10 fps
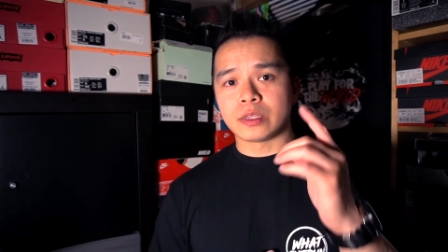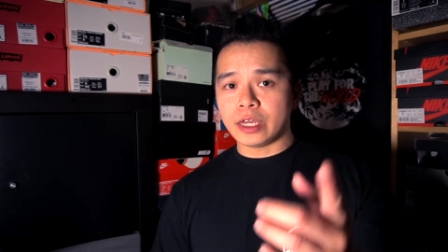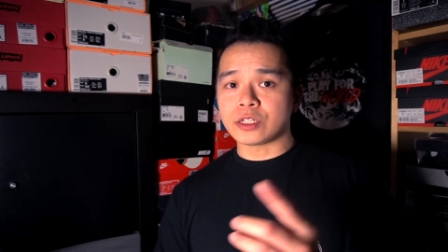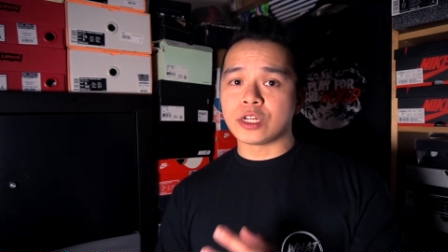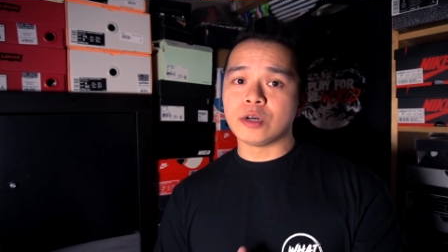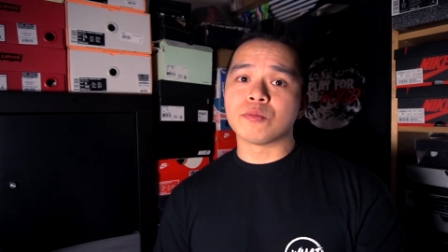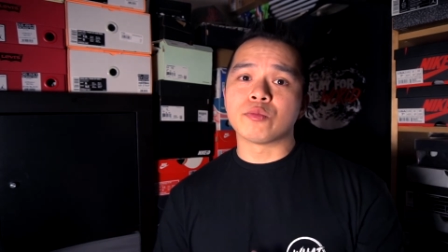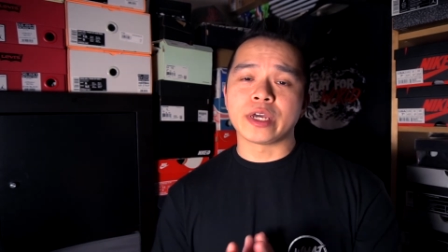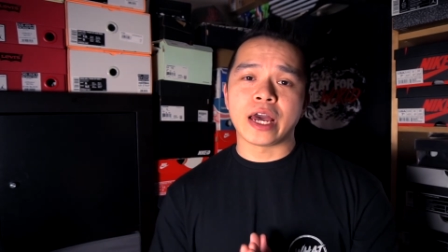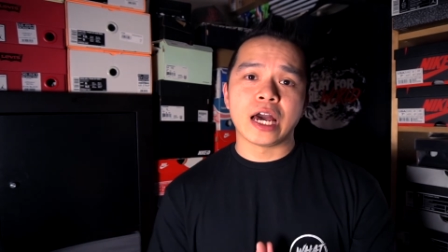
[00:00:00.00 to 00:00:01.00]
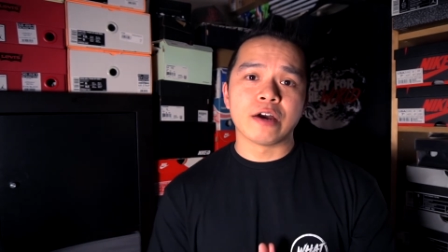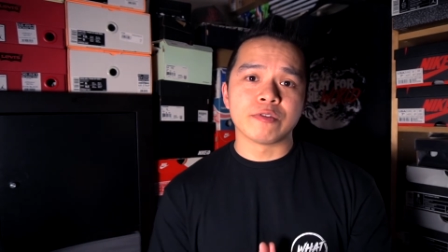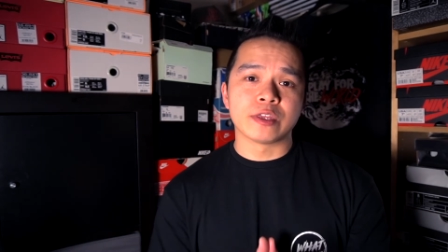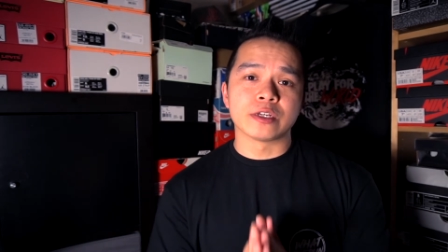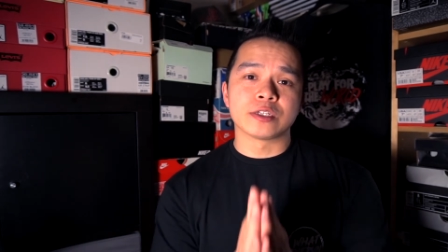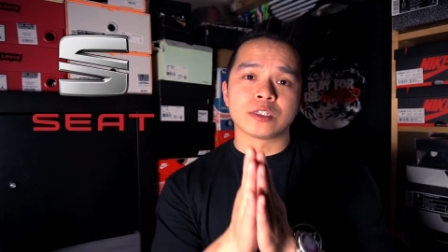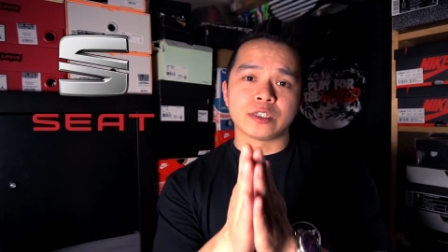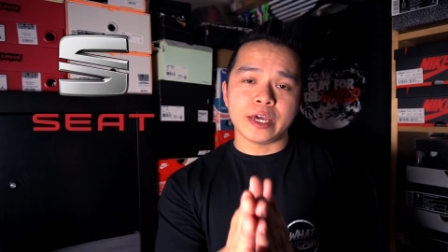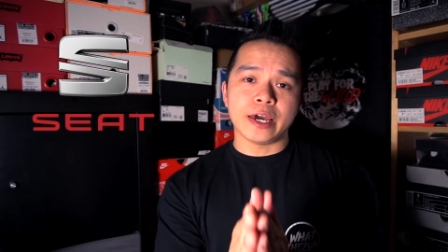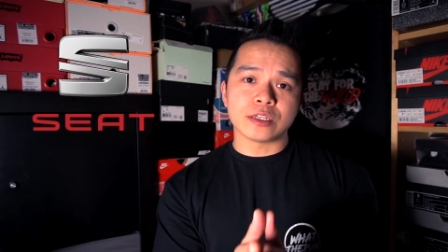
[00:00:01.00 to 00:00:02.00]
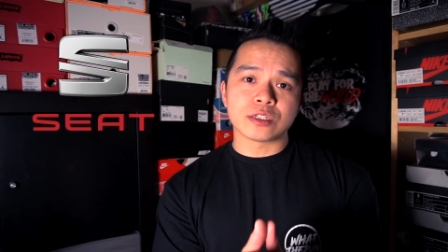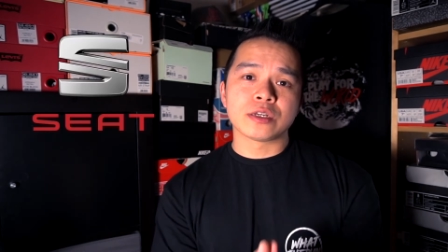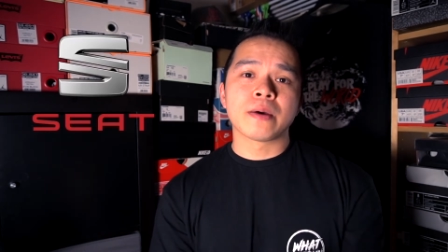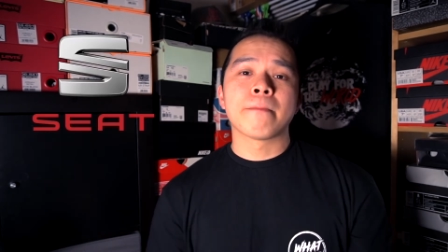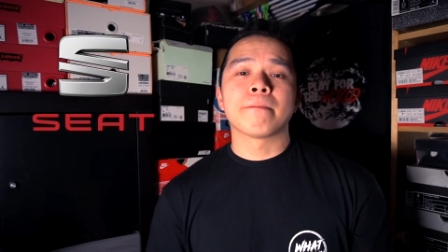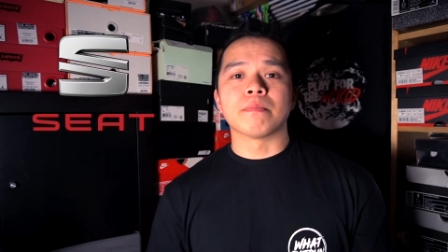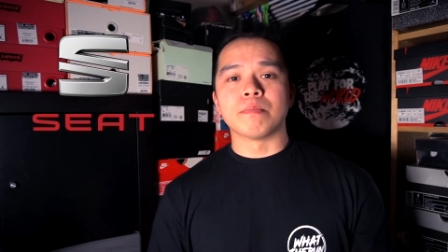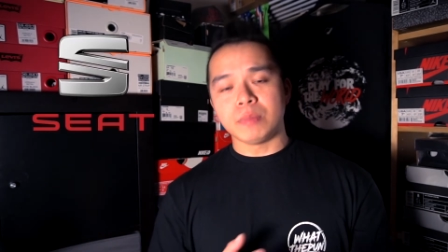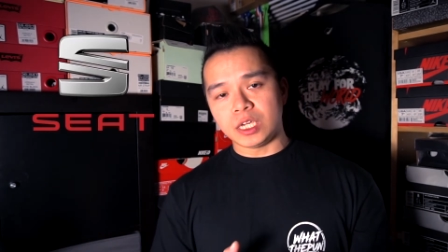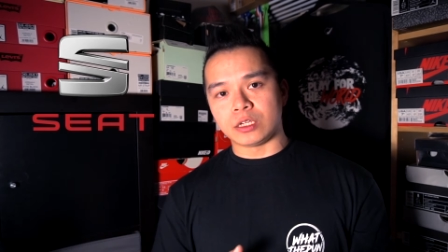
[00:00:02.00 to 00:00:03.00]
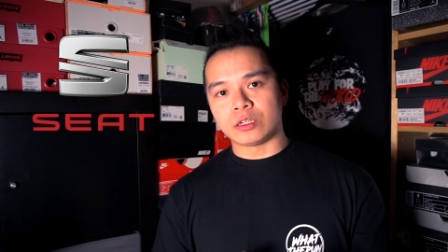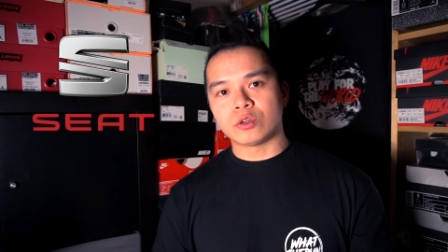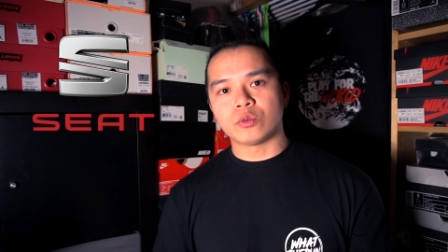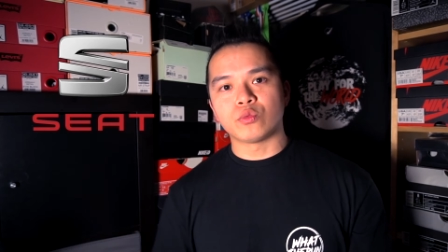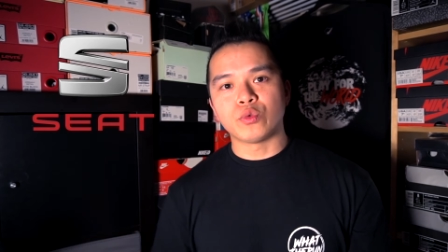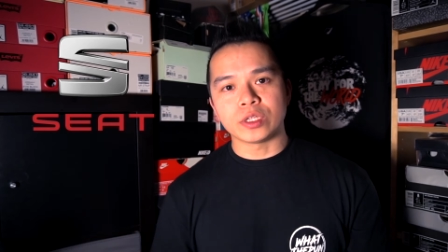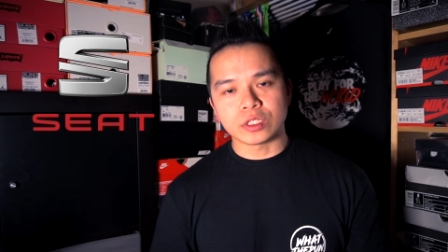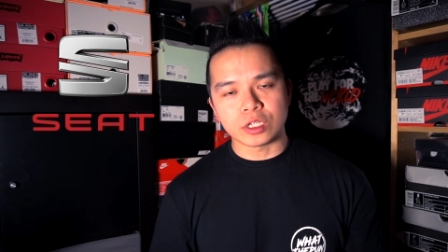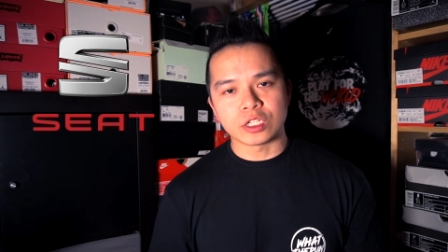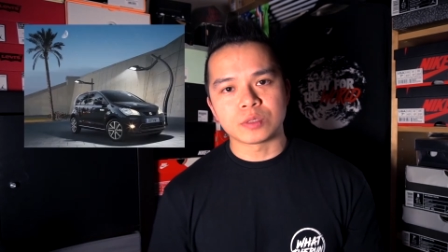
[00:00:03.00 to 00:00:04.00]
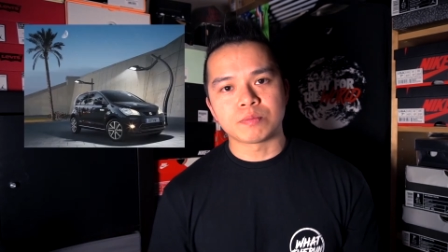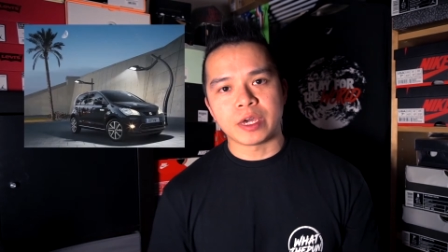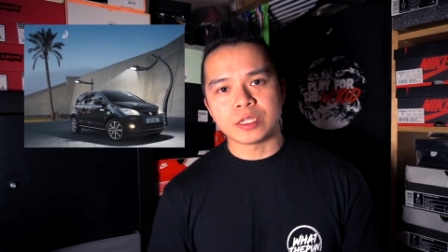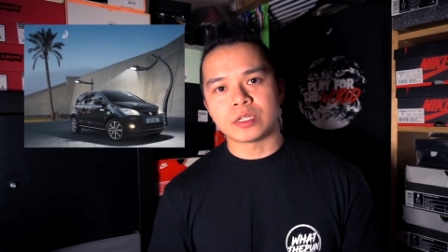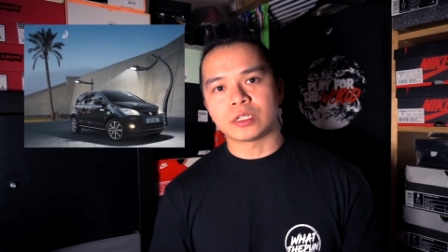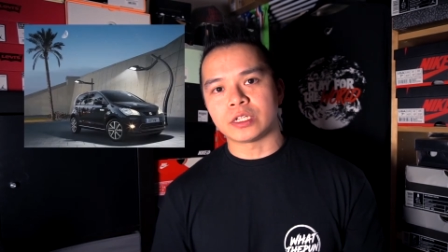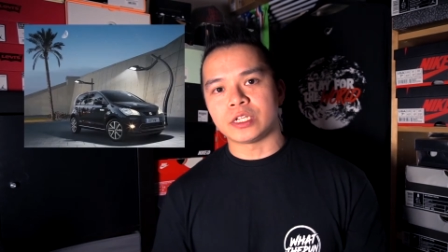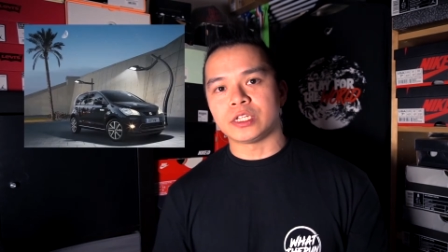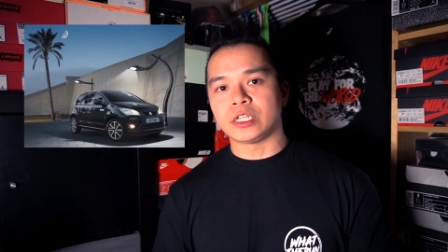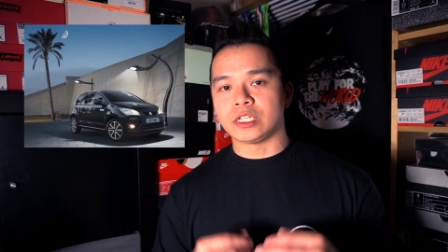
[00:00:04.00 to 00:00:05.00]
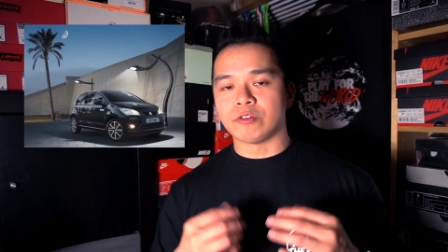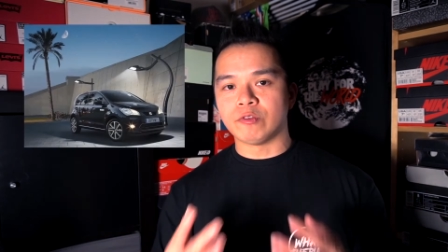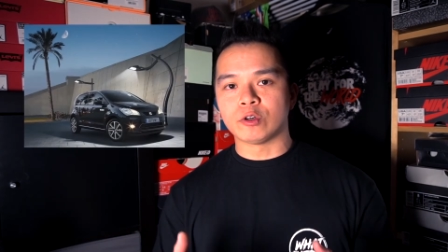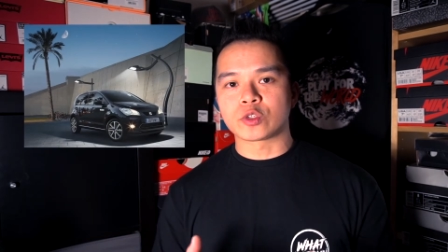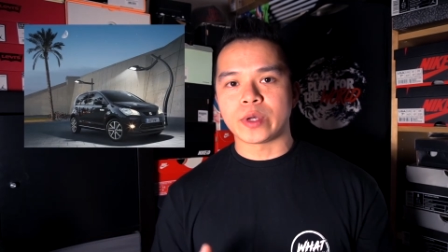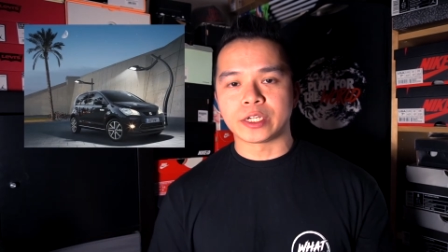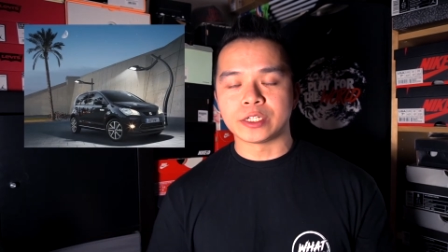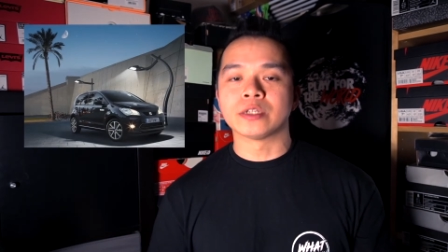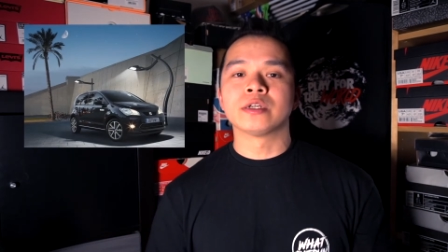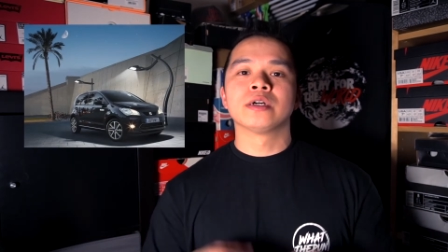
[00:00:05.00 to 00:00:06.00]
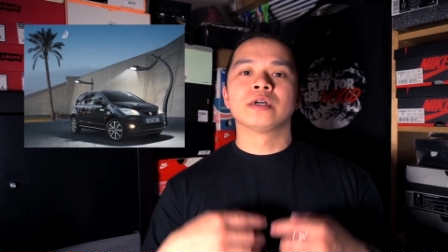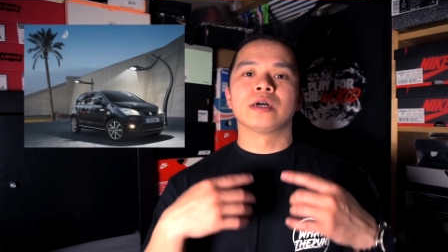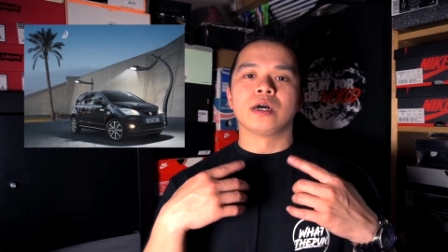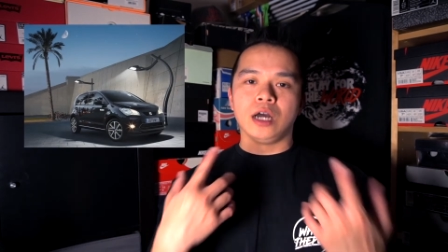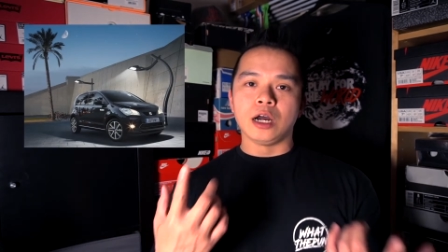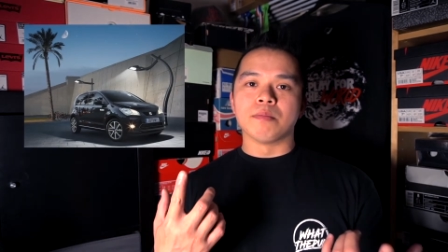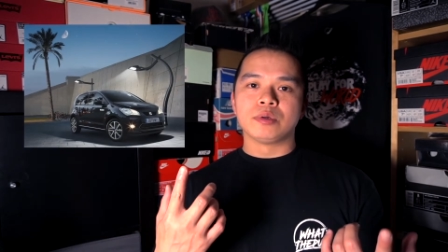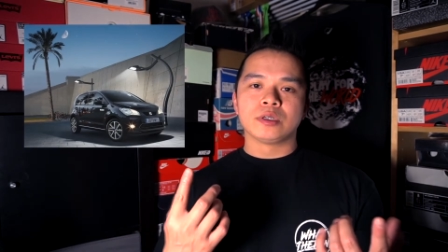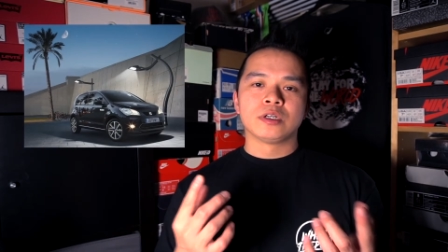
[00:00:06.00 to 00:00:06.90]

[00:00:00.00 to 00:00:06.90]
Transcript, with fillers: Next up, we have the Seat Mii, which is basically the Volkswagen Up.